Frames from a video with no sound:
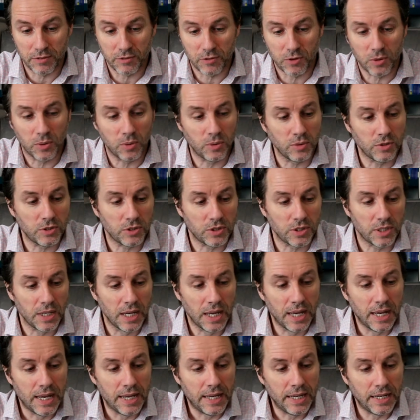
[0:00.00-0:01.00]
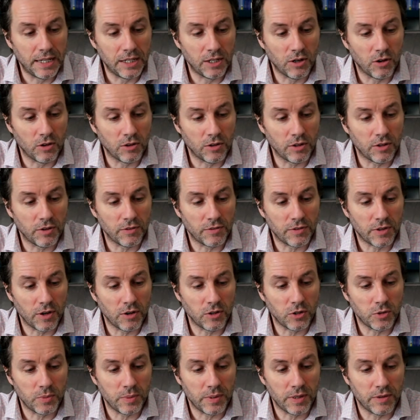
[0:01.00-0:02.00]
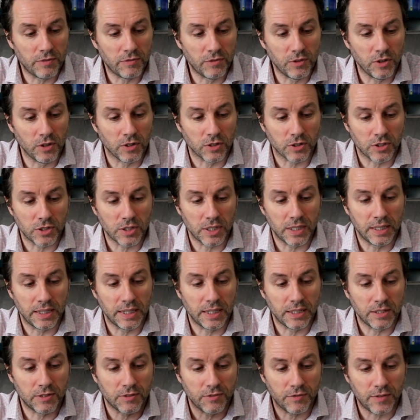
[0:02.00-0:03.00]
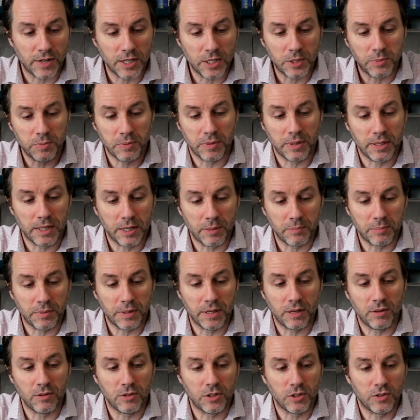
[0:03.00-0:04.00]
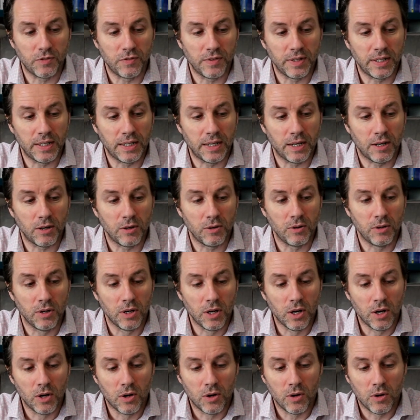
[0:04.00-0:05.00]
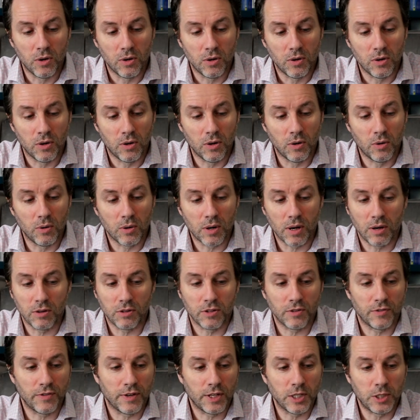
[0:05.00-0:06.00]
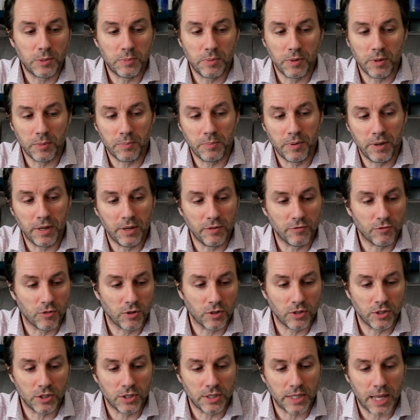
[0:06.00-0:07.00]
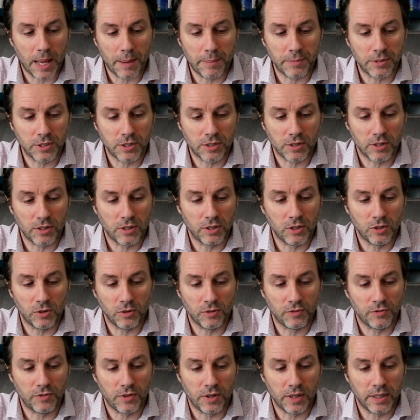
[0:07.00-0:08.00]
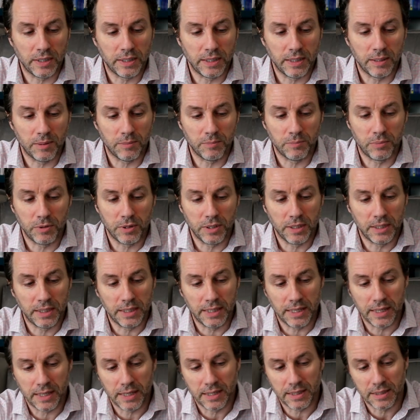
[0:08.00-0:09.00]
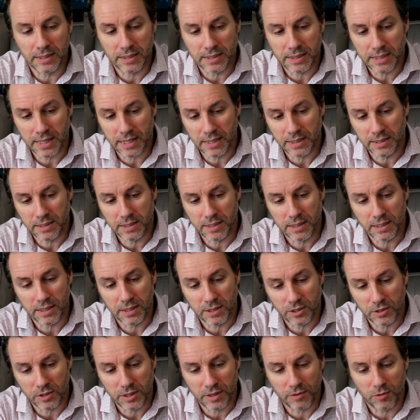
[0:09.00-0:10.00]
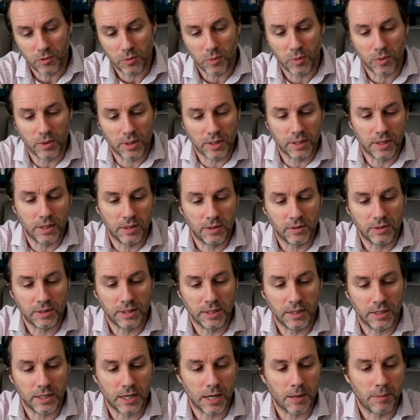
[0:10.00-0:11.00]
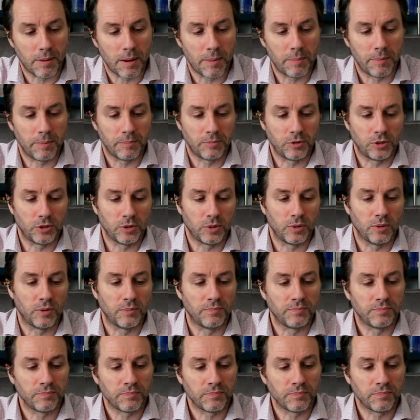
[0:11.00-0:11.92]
of course, in honour of those we have lost, and there's a Facebook link below this video, or go to Facebook, put in Rodgers and Hammerstein and you'll find it. Put in Lincoln Centre, You'll Never Walk Alone, and it'll come up, I'm sure.